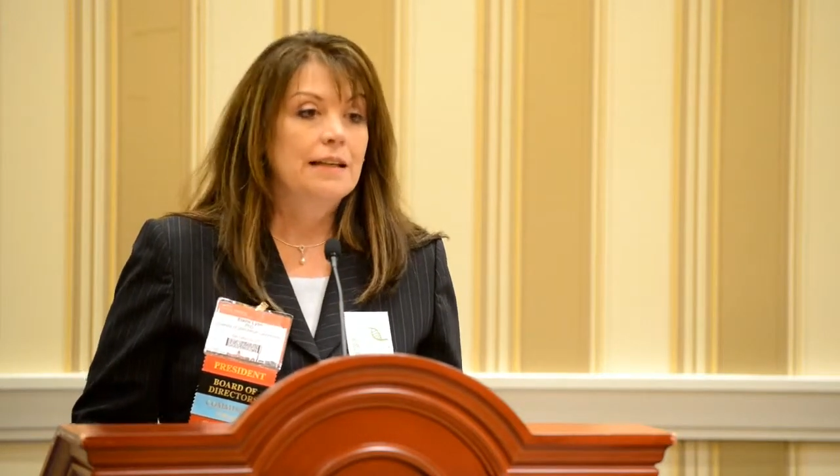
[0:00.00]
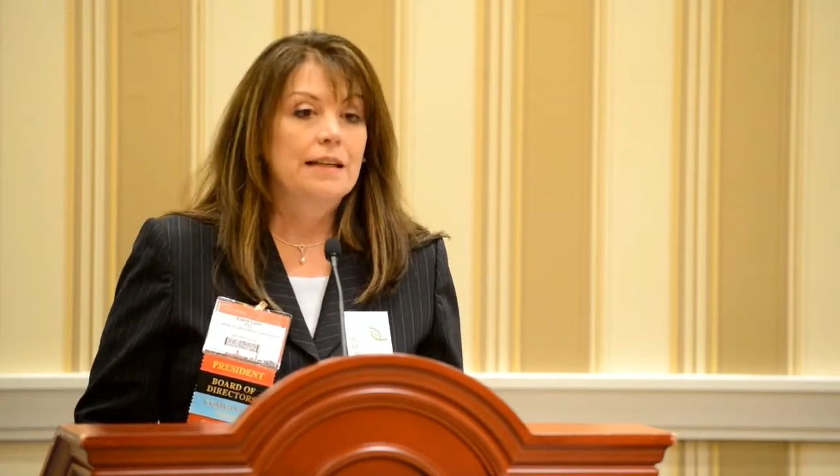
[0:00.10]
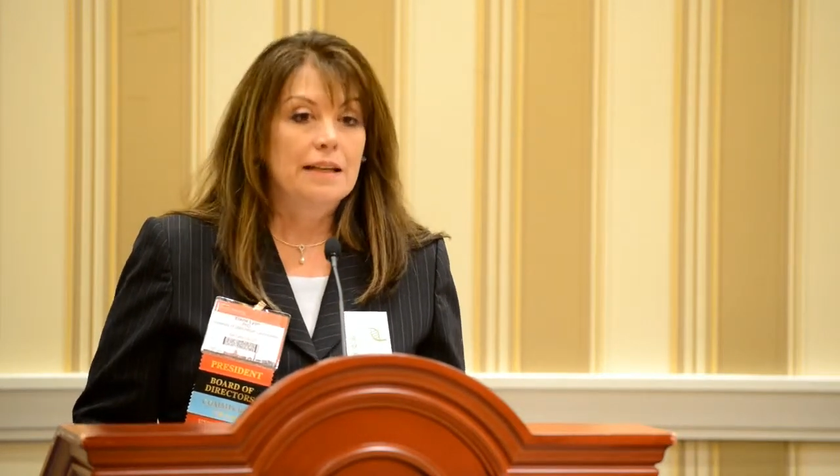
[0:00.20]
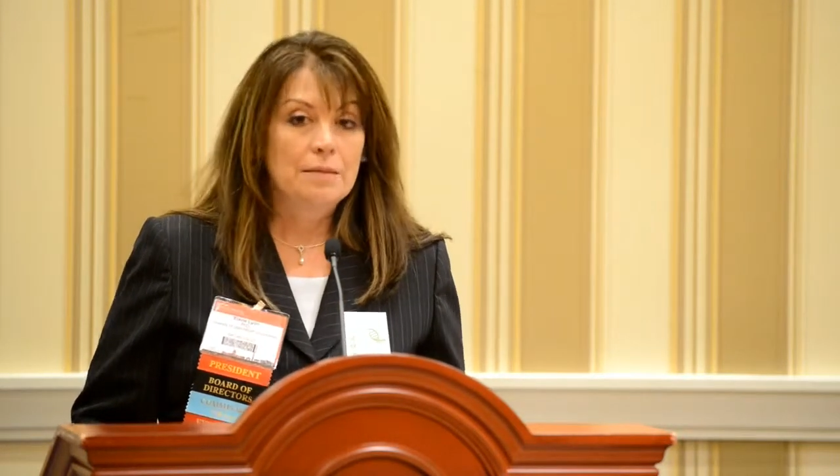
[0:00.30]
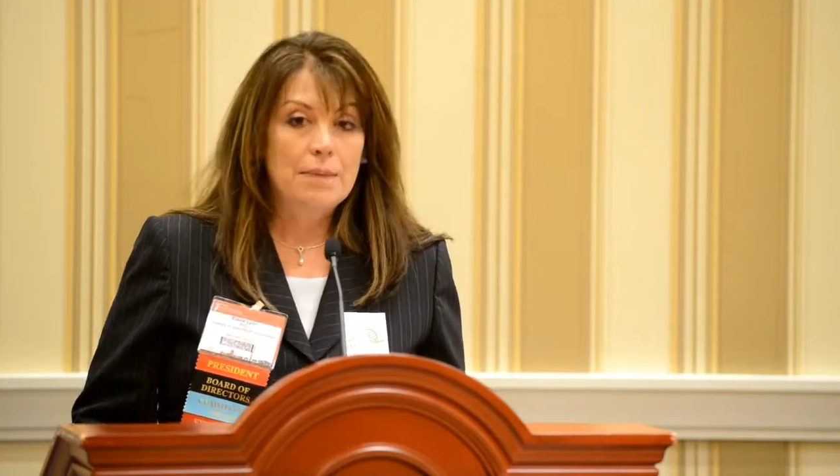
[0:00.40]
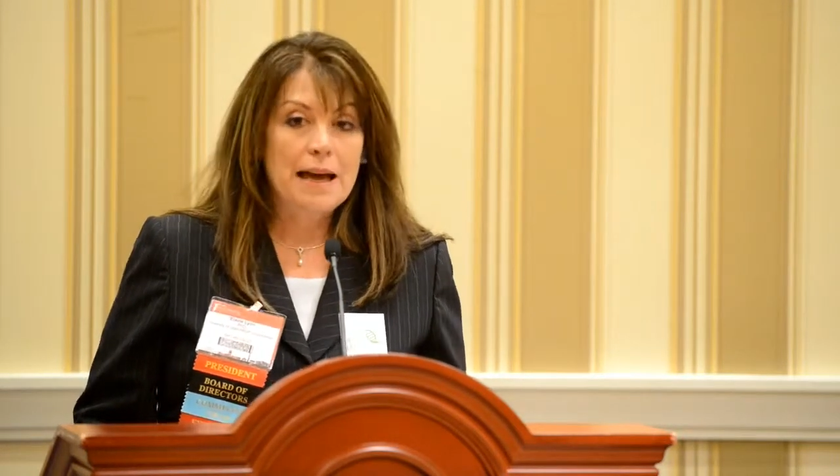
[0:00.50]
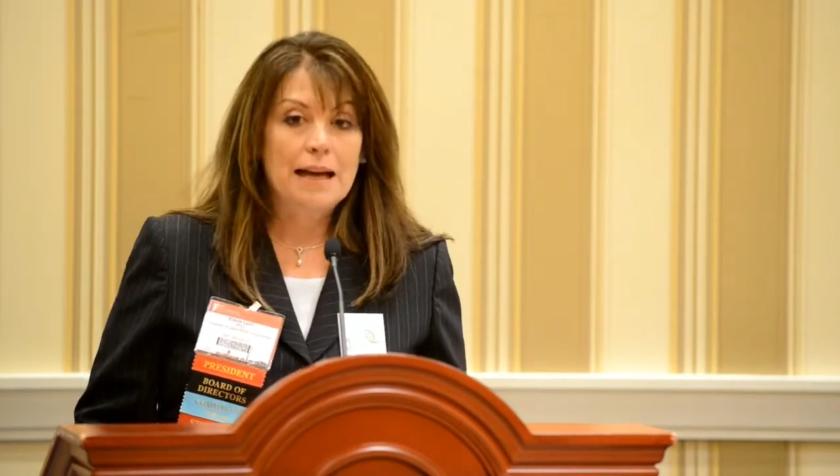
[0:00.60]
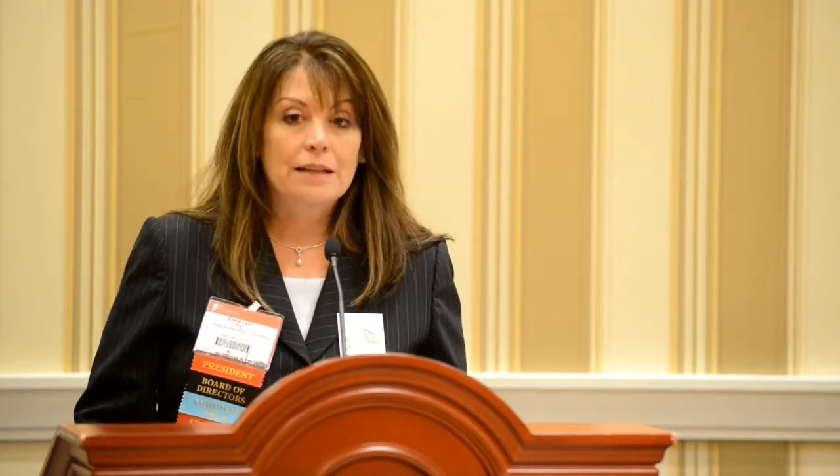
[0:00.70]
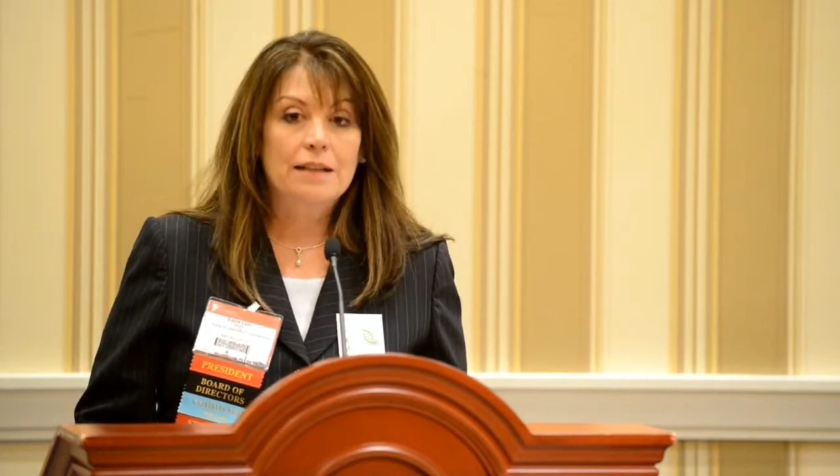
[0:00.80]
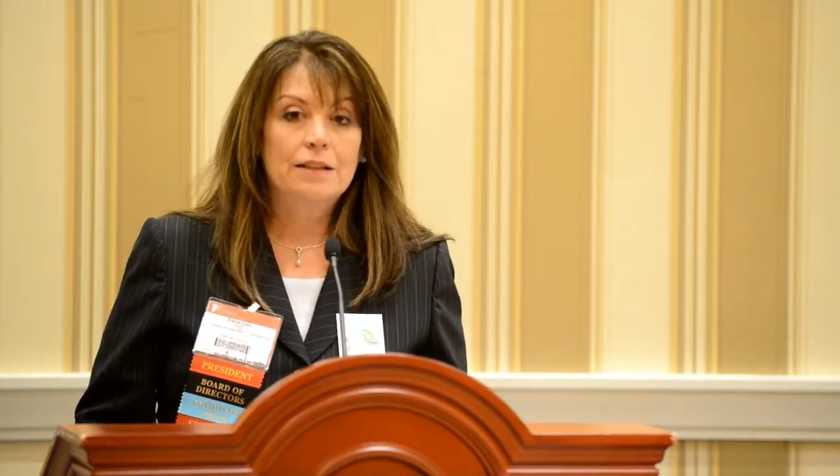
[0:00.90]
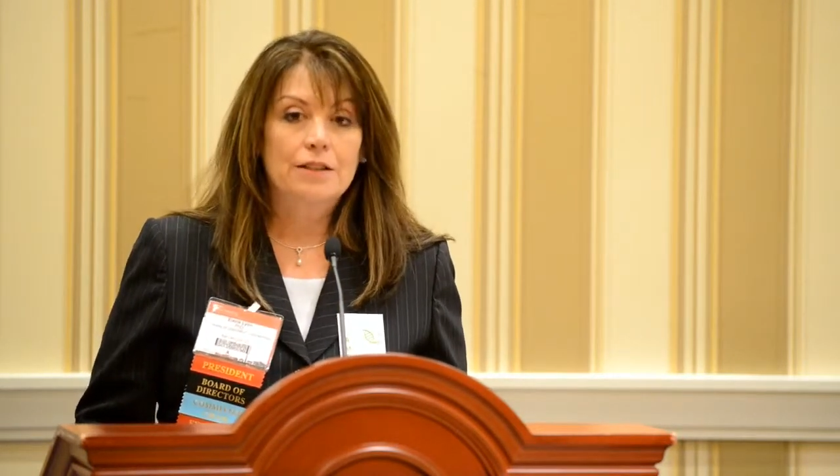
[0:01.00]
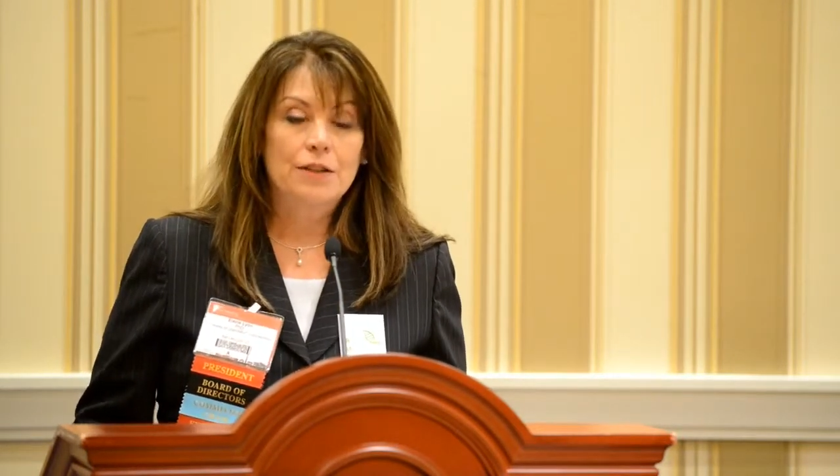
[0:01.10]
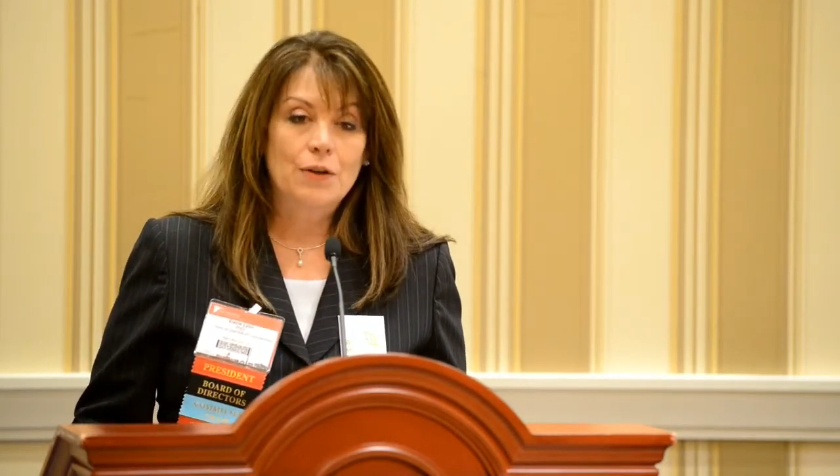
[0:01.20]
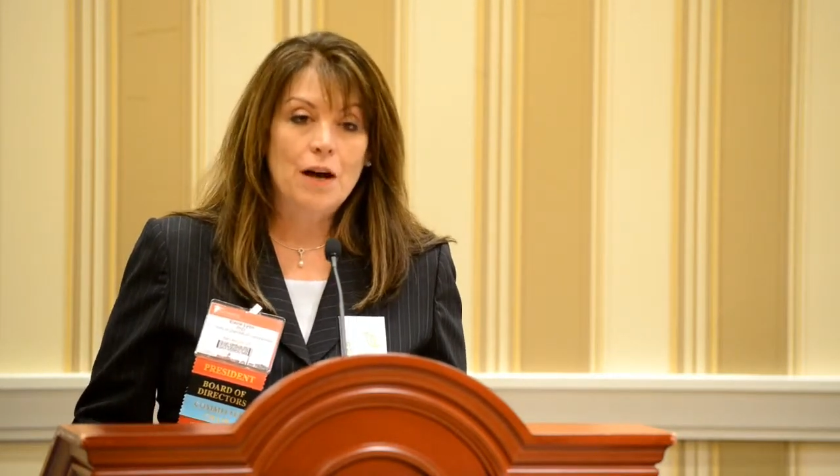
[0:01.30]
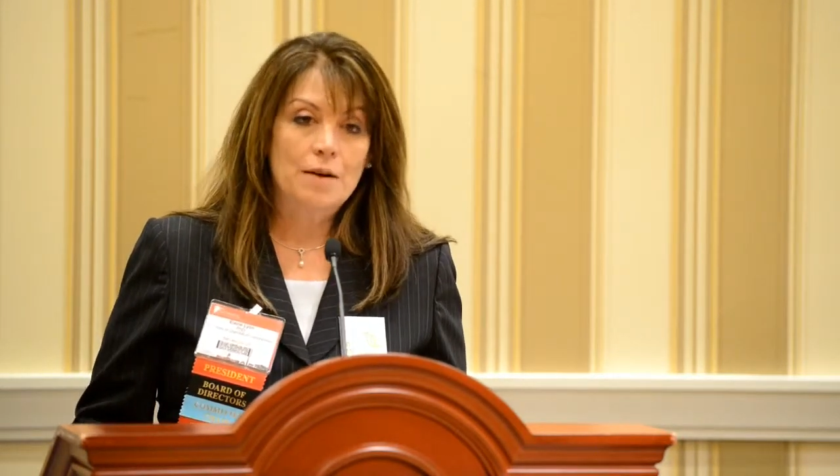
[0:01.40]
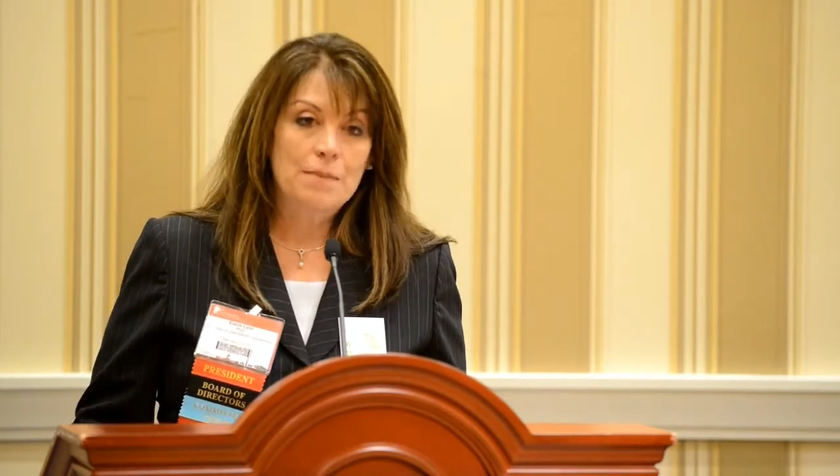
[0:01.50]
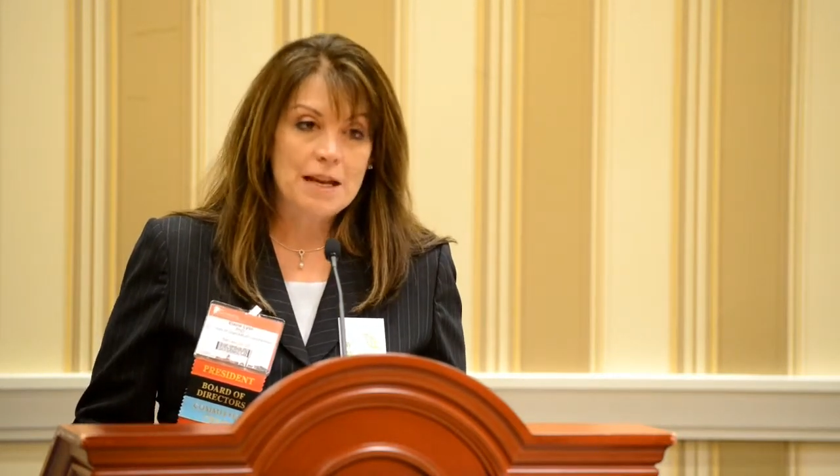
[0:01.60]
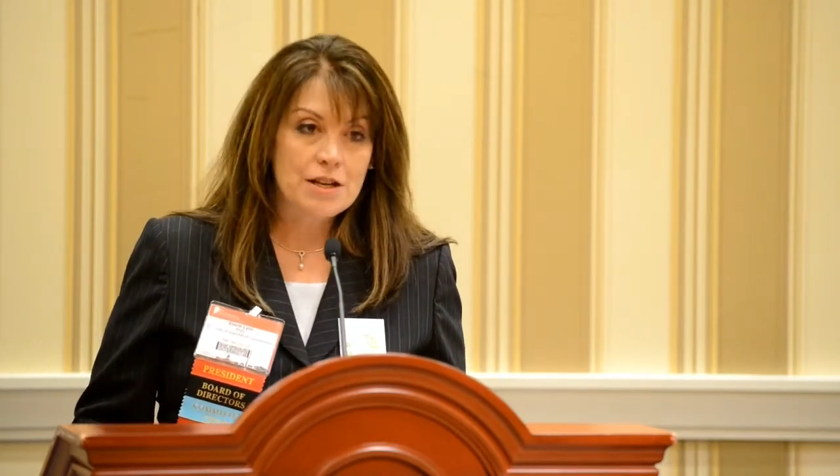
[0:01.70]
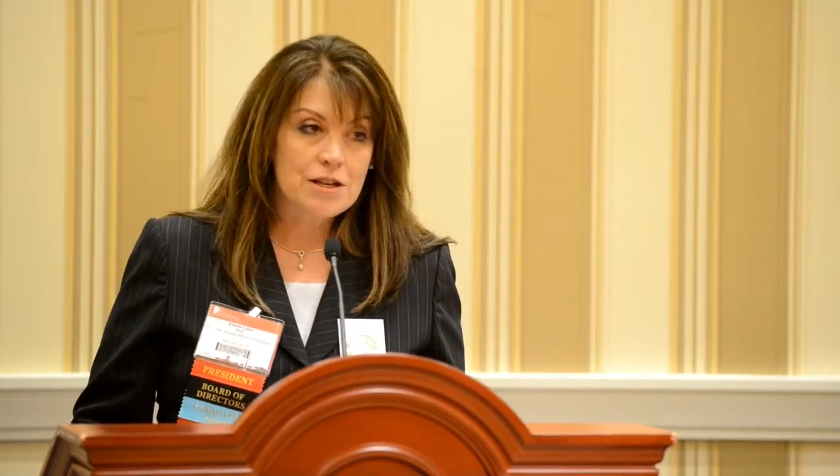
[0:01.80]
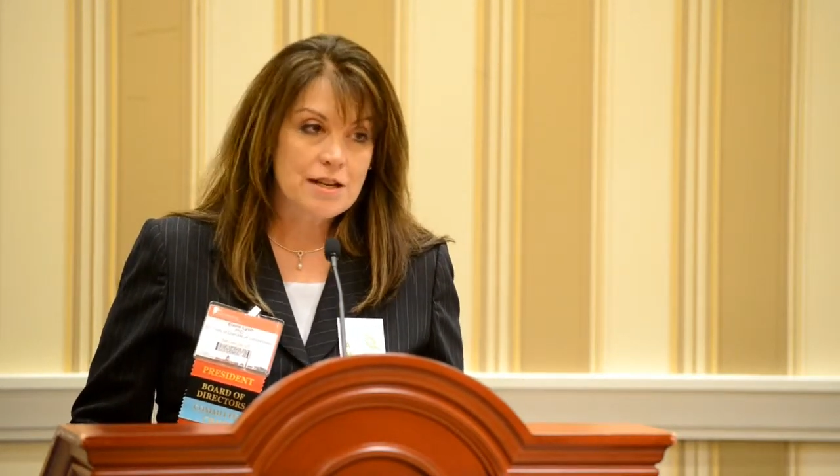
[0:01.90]
impact to our
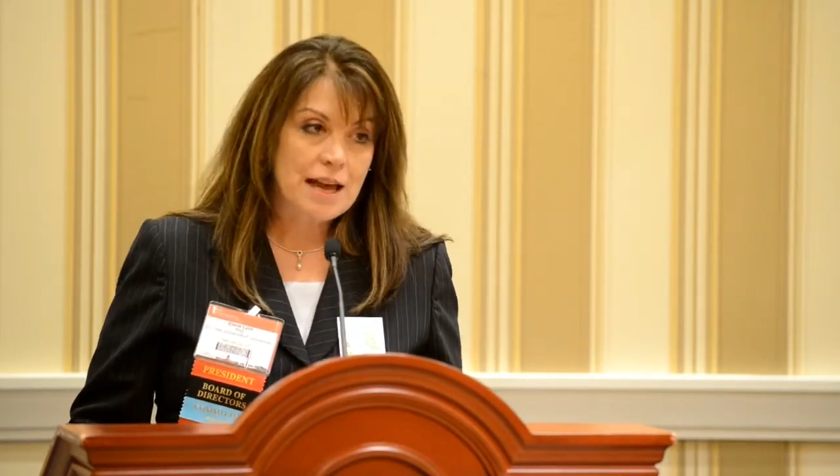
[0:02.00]
patient